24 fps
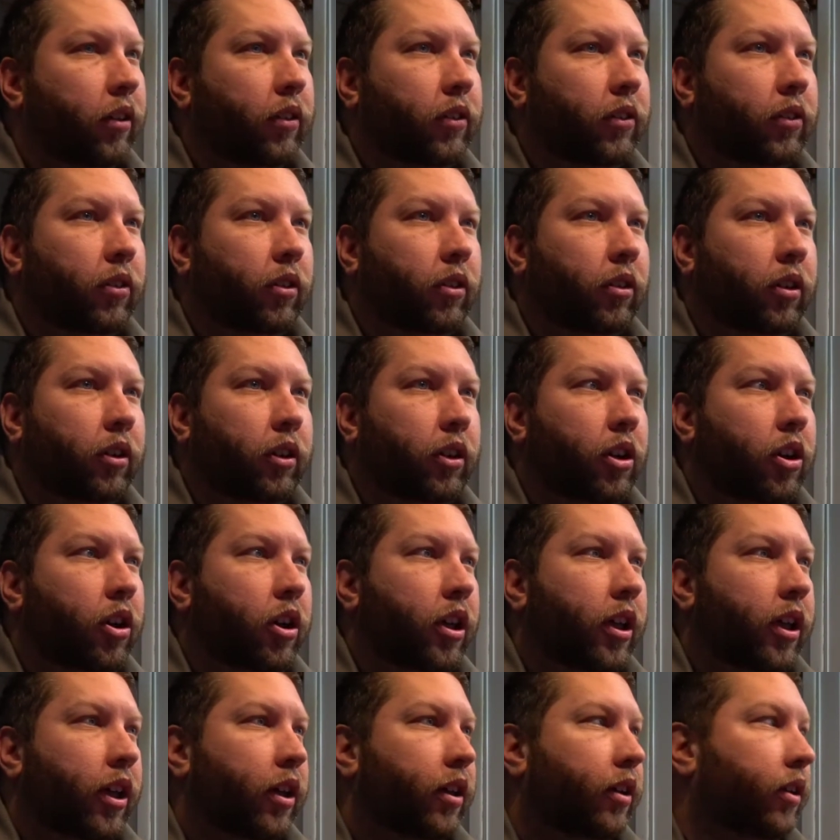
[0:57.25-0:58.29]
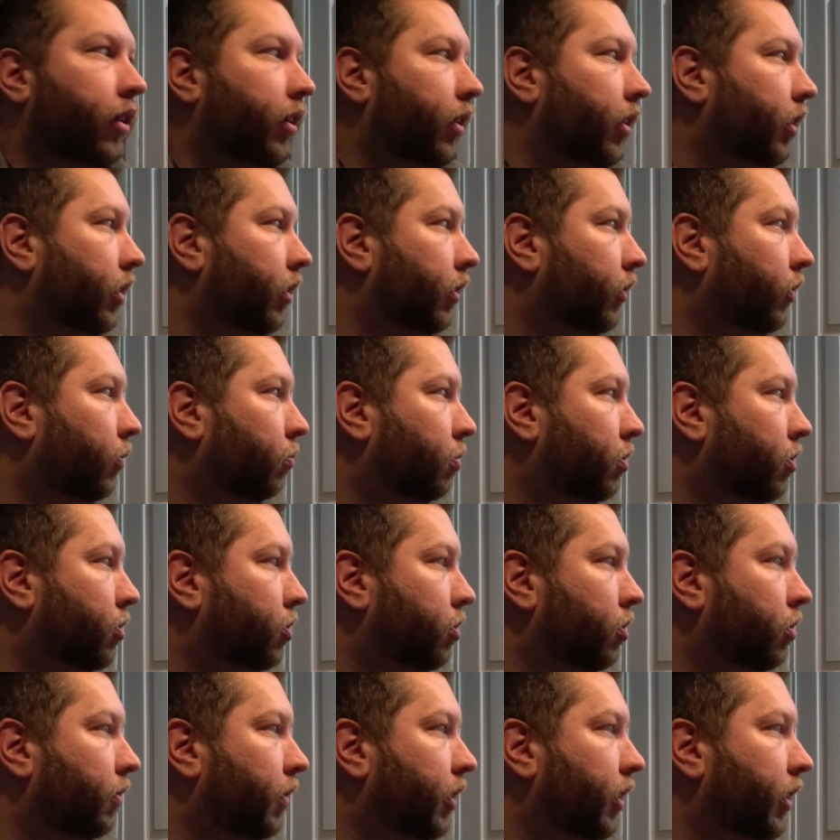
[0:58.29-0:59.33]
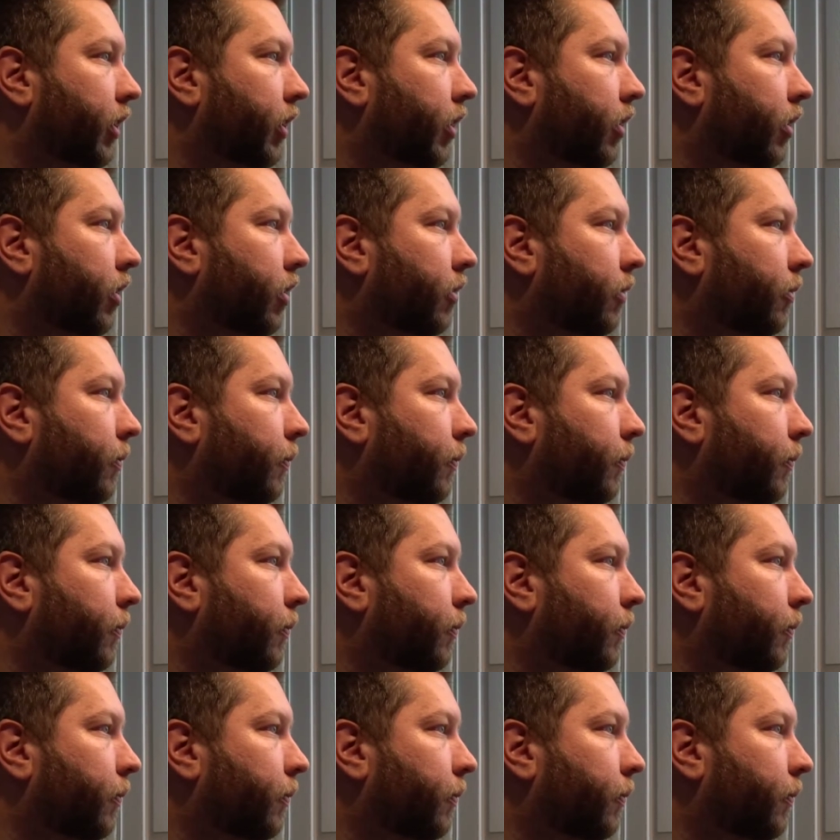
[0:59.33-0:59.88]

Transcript: So I'm going to go ahead and switch over here.